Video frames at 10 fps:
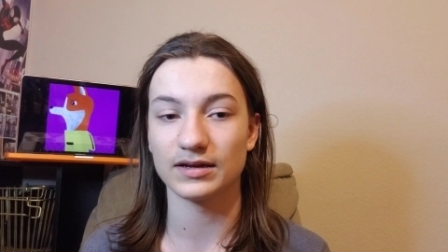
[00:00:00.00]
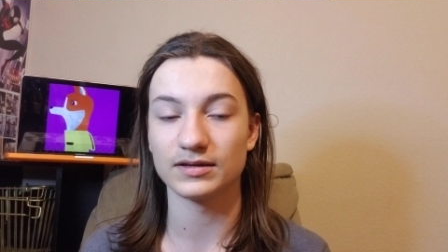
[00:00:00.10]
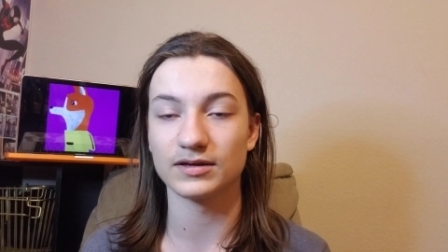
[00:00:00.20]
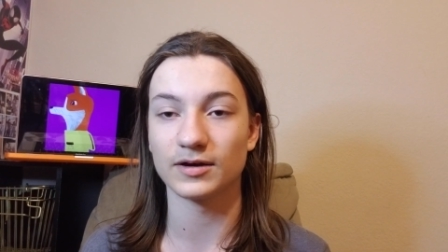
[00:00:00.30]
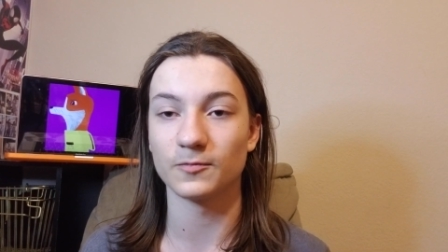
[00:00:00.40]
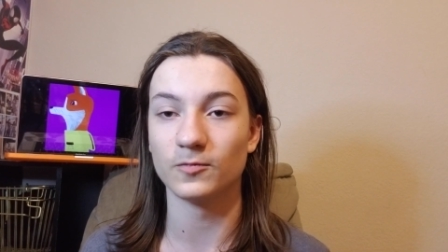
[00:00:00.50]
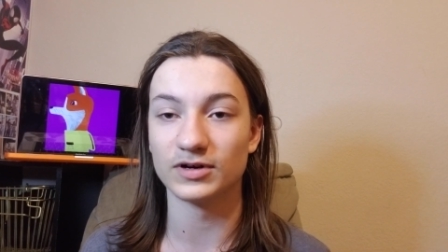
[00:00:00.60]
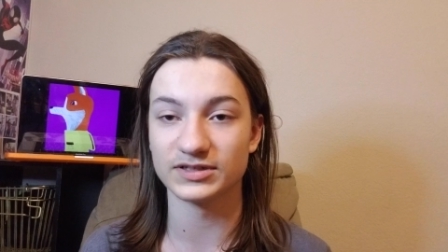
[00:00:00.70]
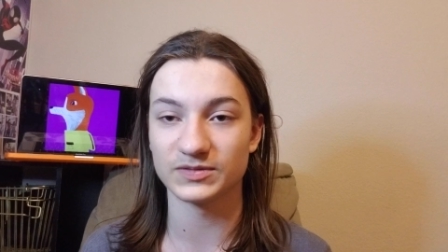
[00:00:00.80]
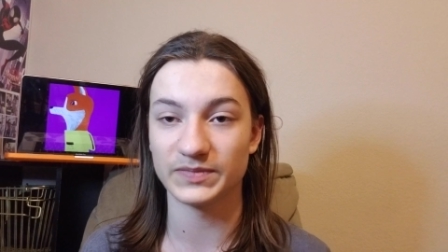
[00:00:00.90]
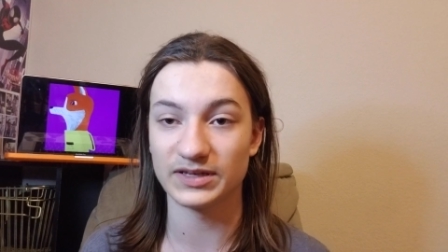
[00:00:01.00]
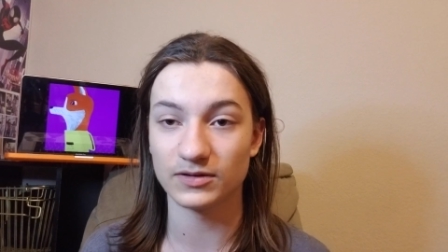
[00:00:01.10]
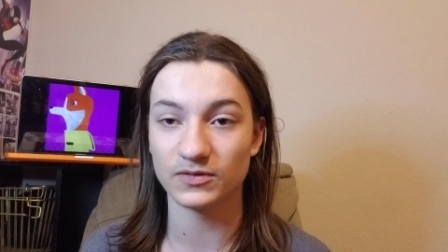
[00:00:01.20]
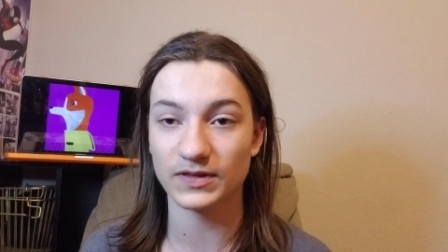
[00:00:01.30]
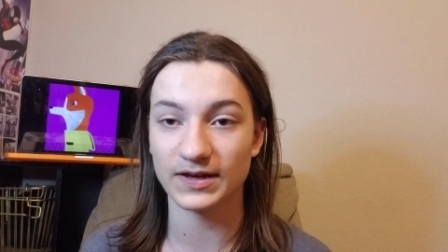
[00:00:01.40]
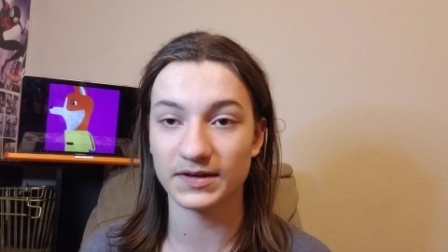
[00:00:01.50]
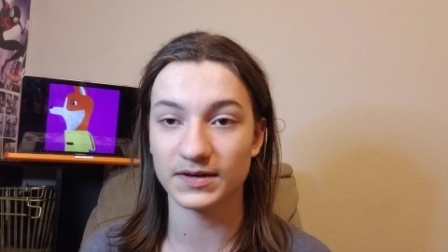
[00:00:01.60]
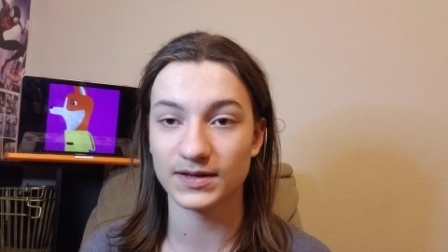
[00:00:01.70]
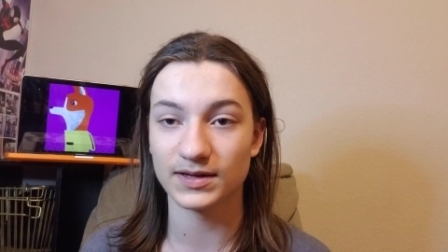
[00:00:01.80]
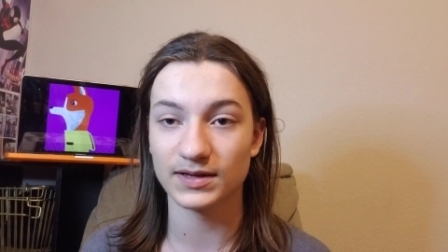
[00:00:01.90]
sub wants me to do that,
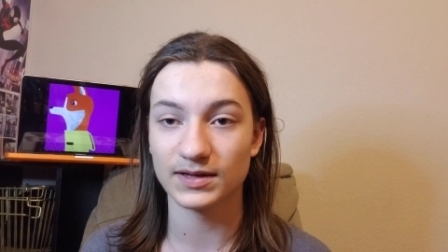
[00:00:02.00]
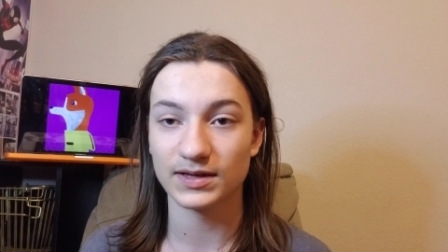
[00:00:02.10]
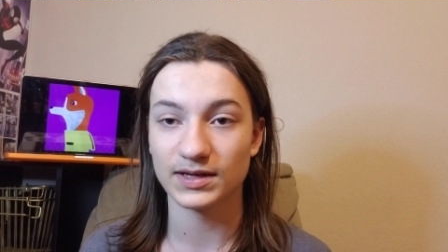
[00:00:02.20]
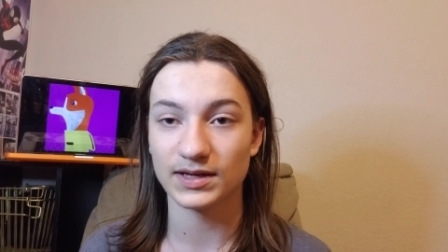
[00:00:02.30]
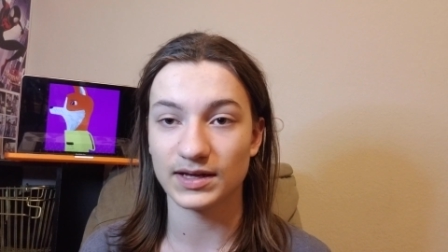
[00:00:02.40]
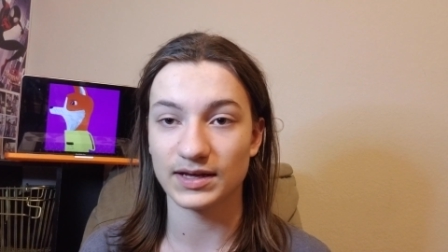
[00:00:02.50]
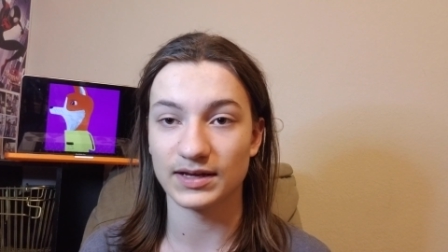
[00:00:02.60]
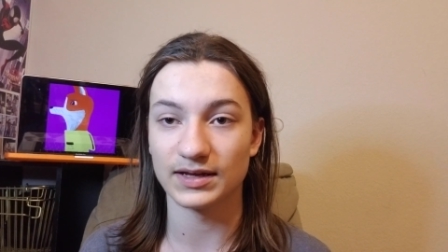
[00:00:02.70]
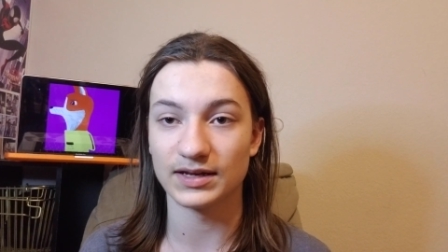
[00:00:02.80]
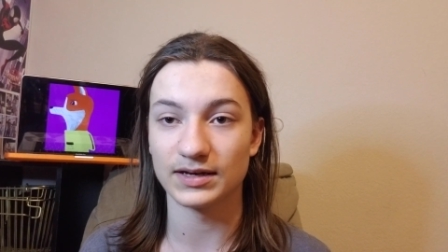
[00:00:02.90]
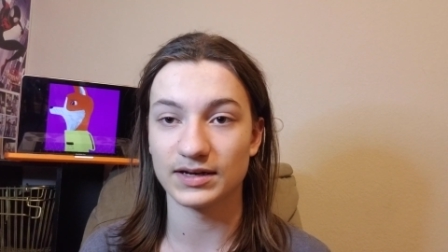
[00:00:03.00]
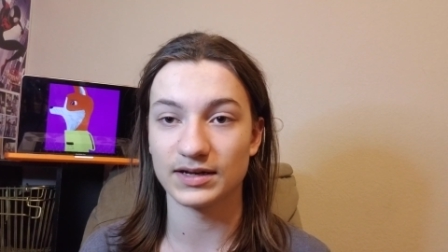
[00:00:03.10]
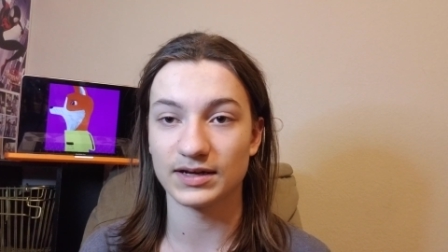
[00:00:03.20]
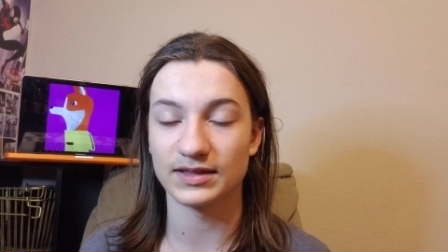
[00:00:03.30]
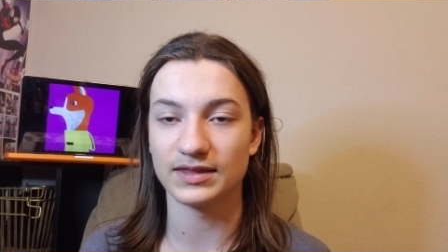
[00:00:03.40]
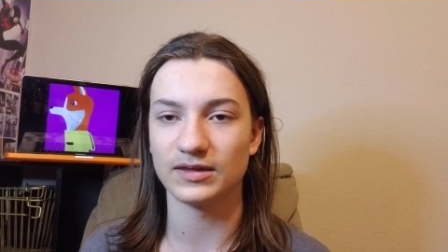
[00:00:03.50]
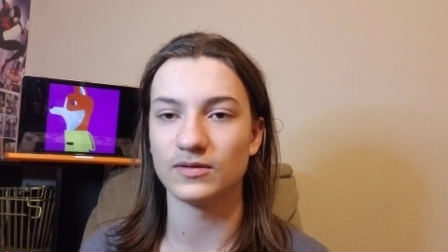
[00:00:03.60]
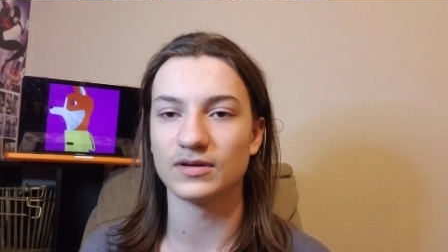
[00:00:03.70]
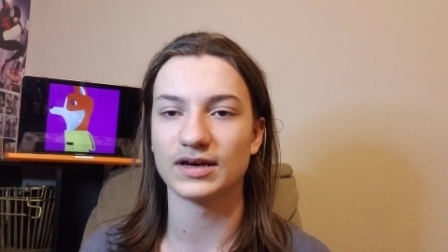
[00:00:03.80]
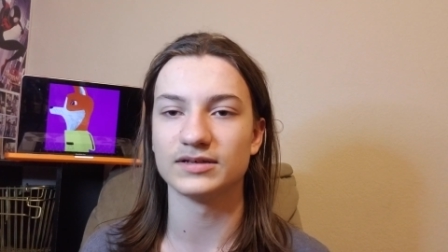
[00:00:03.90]
and I think
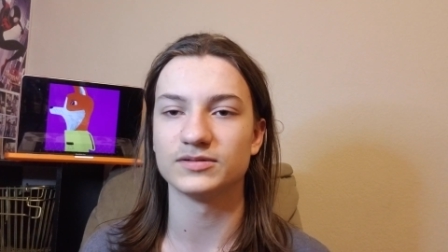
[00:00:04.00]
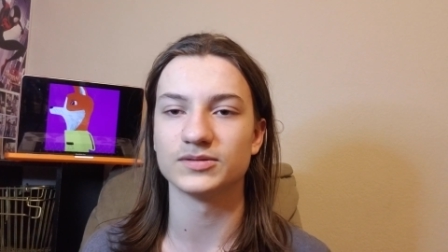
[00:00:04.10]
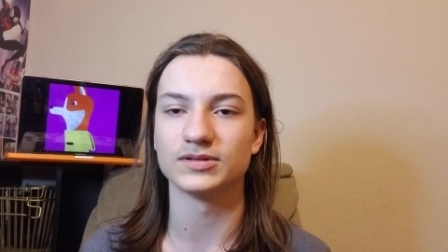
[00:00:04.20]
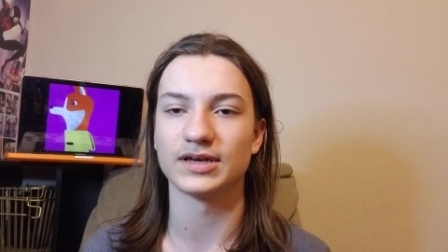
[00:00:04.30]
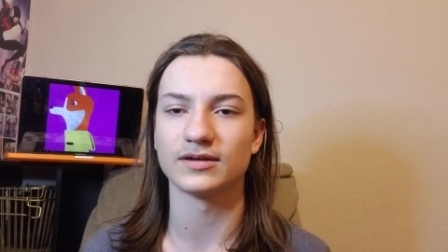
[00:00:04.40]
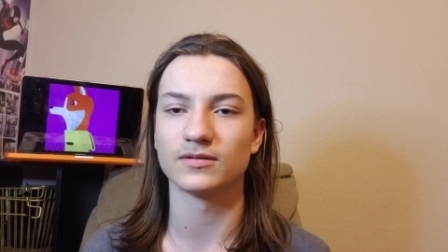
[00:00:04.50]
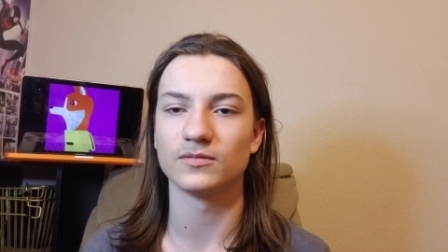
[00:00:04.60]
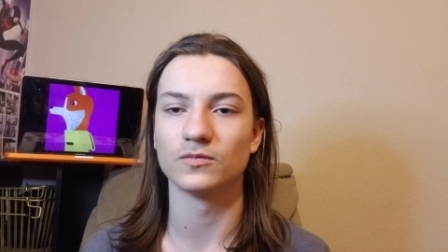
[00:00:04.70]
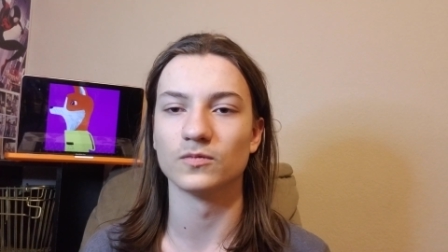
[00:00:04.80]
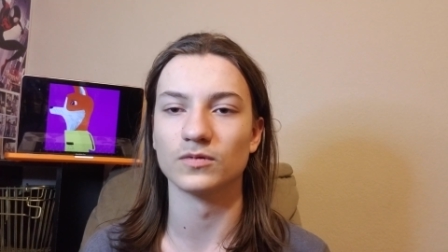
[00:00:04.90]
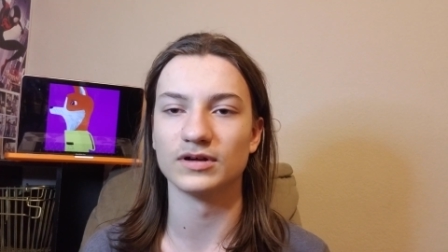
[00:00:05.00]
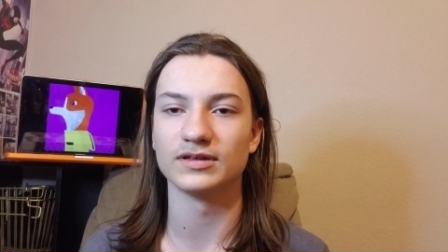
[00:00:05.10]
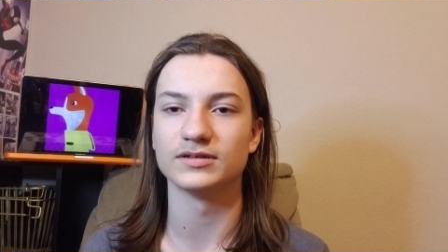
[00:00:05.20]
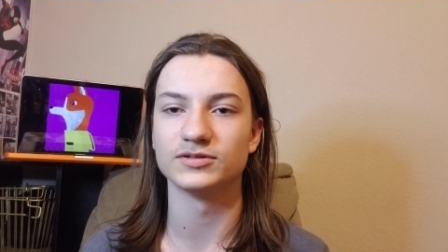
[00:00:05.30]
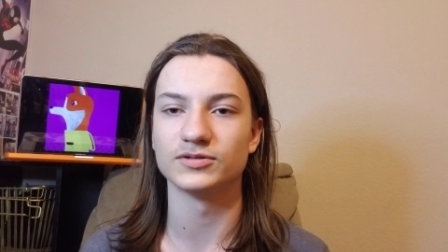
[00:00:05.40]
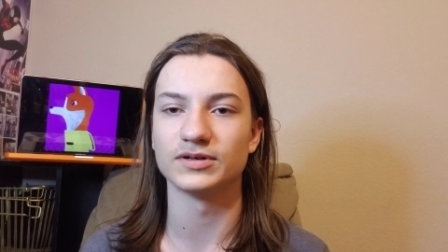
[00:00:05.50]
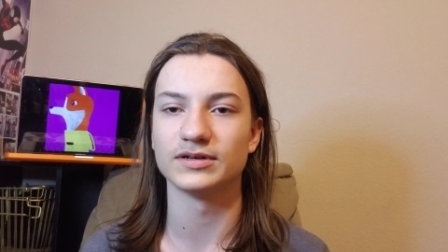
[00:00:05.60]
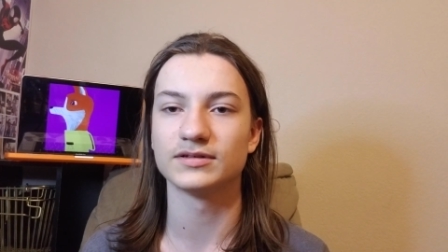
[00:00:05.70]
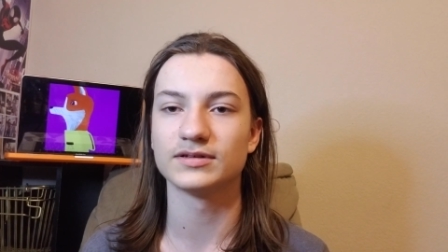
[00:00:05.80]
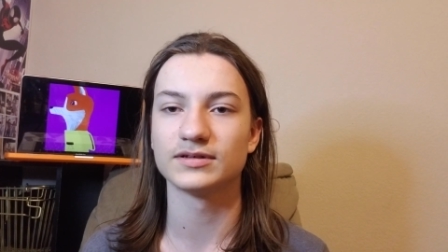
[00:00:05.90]
you guys will like really enjoy it